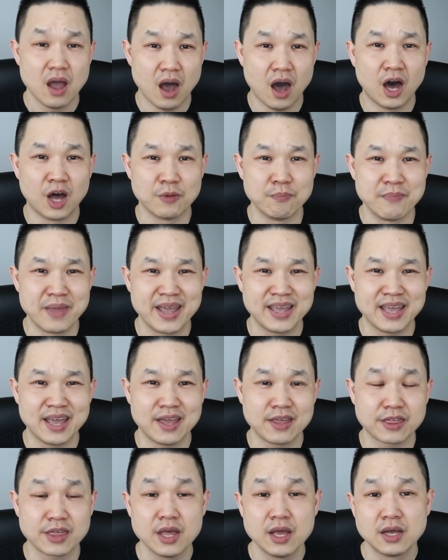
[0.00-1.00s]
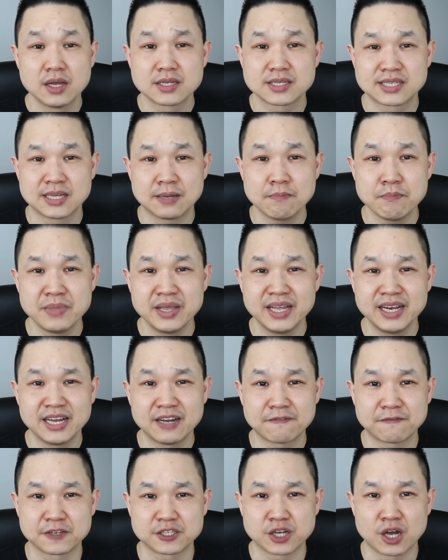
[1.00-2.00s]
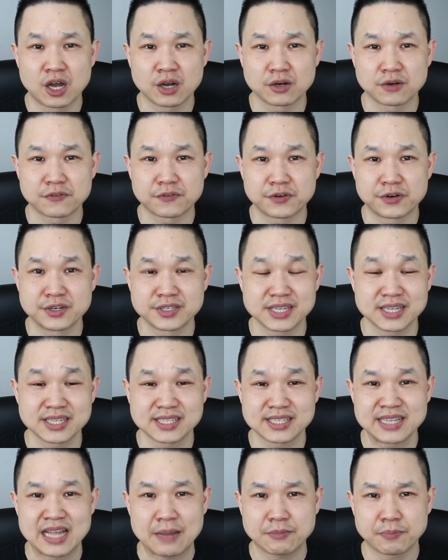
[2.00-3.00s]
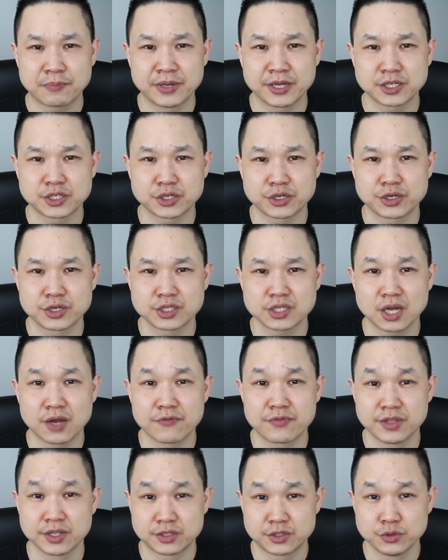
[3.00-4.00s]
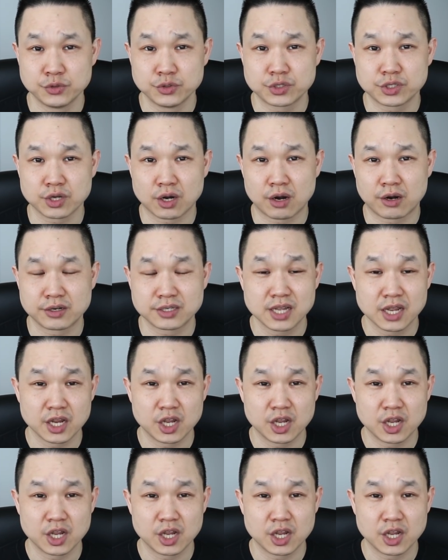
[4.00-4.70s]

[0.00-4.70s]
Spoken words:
On May 8th, some media photographers snapped pictures of the two stars